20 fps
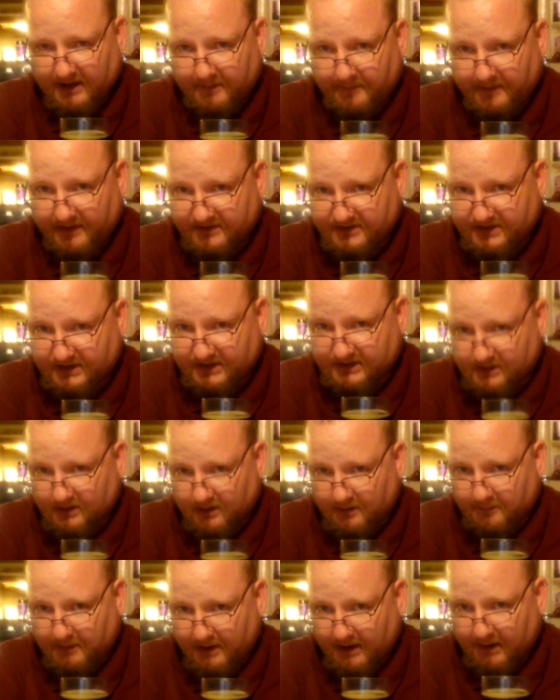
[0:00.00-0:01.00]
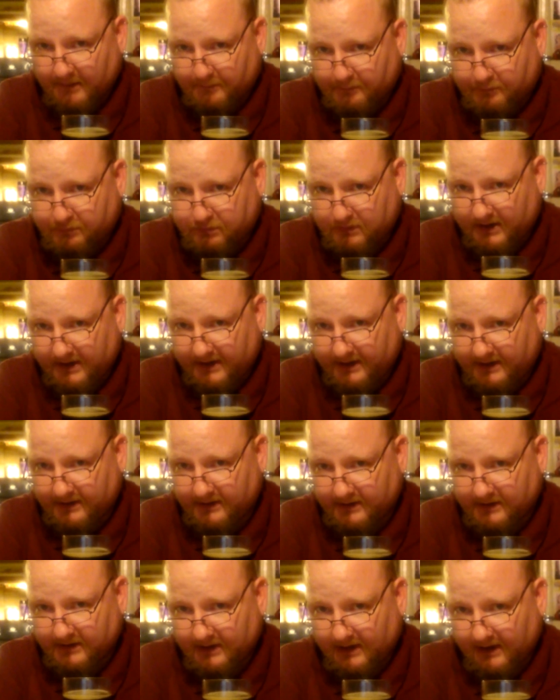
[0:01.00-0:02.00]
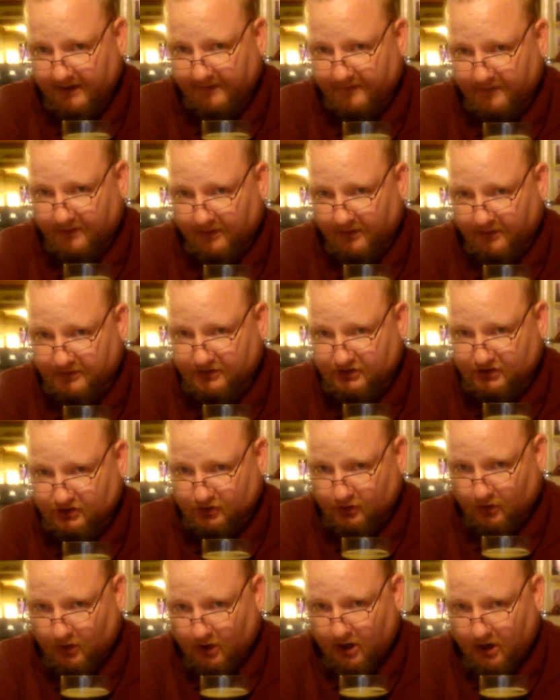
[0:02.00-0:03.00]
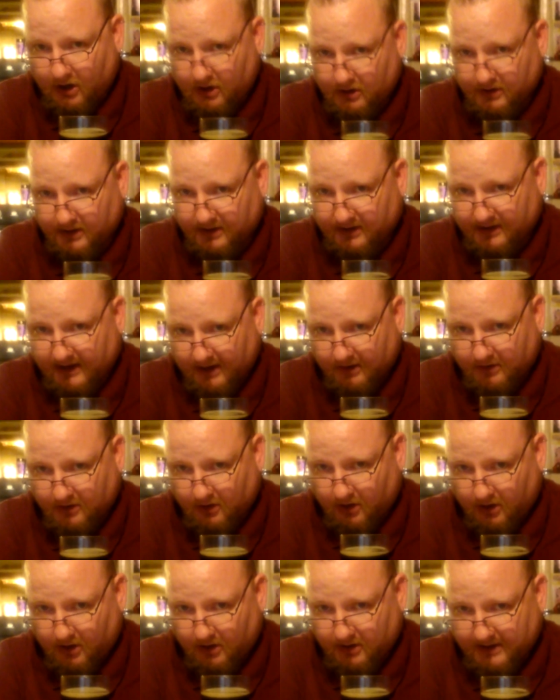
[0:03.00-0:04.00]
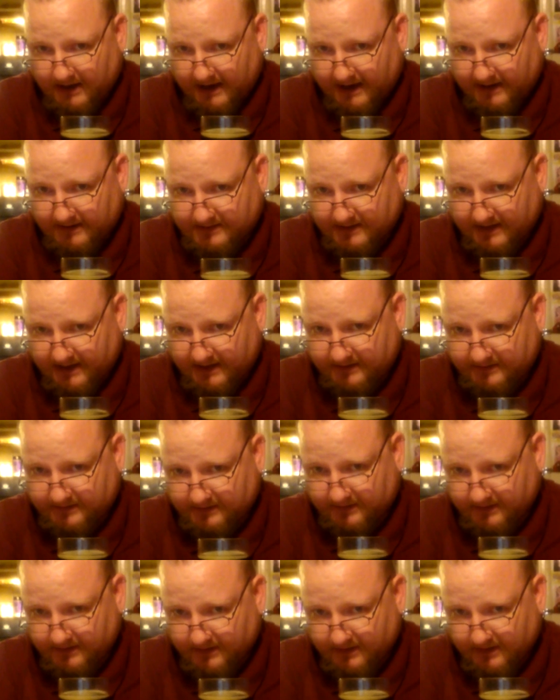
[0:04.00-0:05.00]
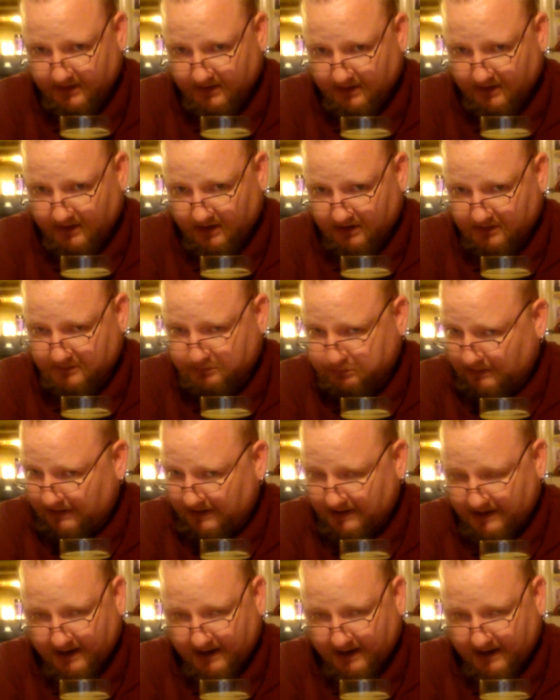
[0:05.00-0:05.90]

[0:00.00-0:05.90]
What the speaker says: that means it's going to be pretty, even though it's strong in alcohol content, it's probably